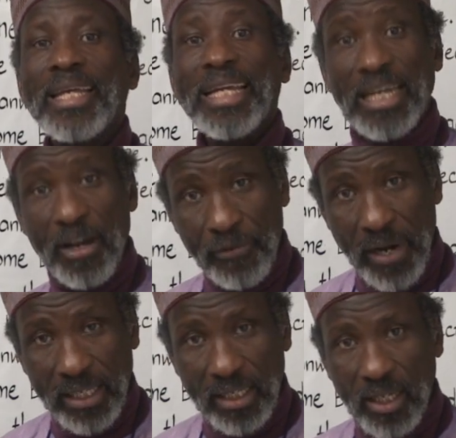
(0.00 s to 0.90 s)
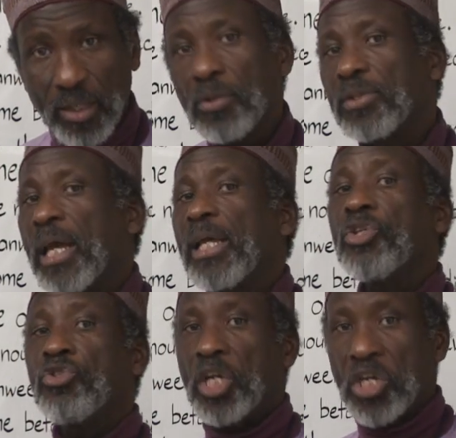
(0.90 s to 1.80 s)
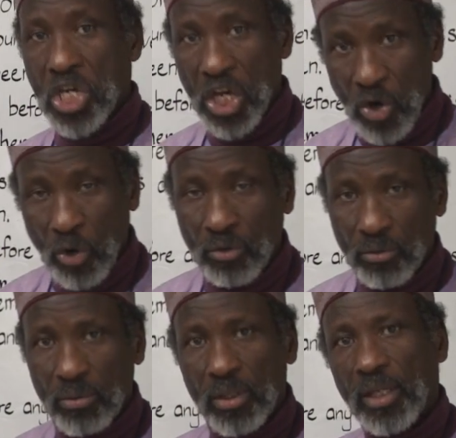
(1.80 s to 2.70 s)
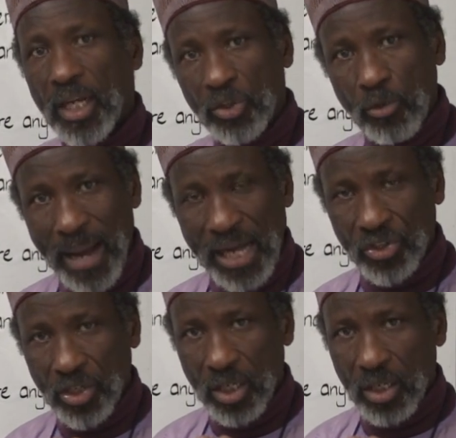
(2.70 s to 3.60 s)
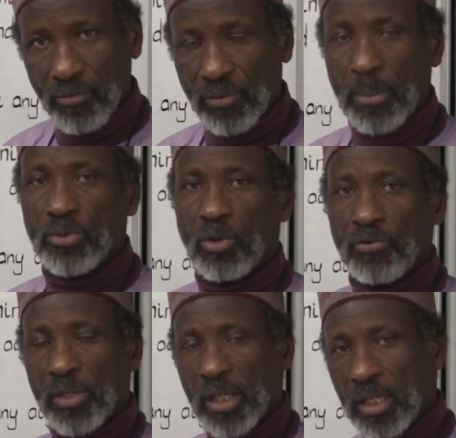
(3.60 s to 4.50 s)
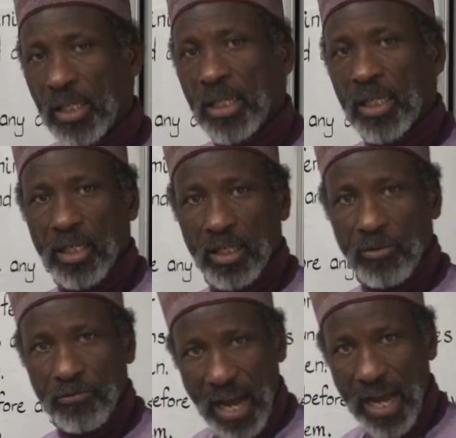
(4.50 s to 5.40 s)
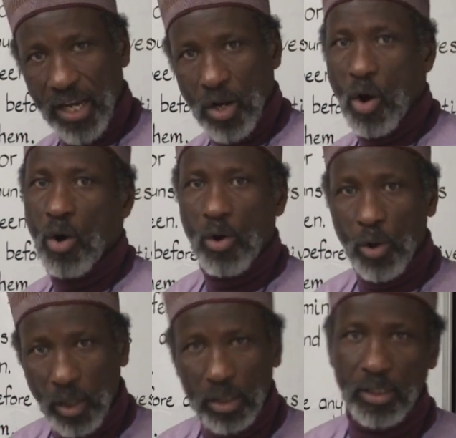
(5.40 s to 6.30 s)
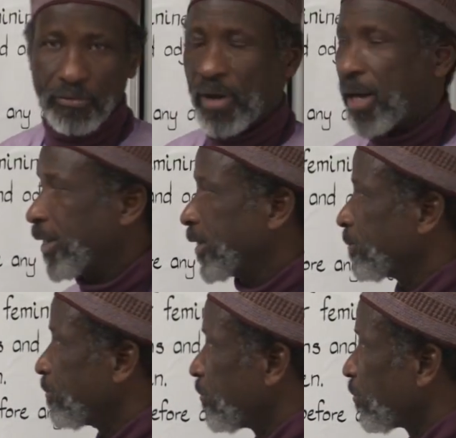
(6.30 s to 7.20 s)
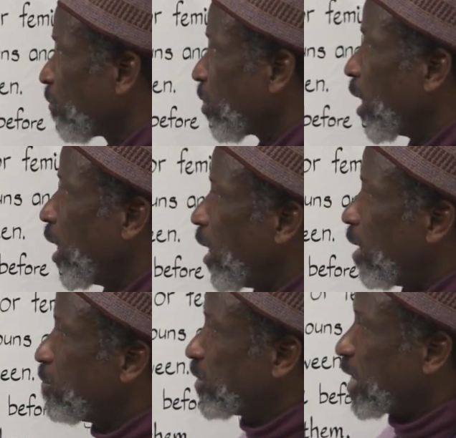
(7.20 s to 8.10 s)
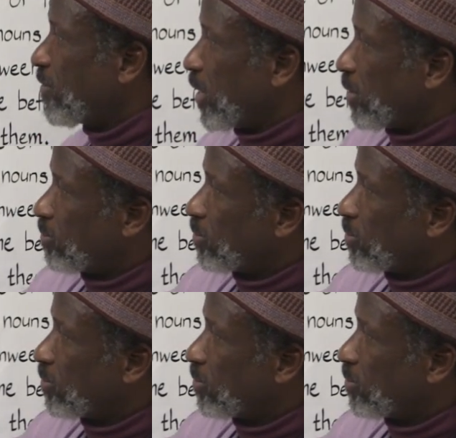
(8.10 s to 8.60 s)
indefinite, you say jadidun. They need to match in terms of the defined or not defined. Number seven,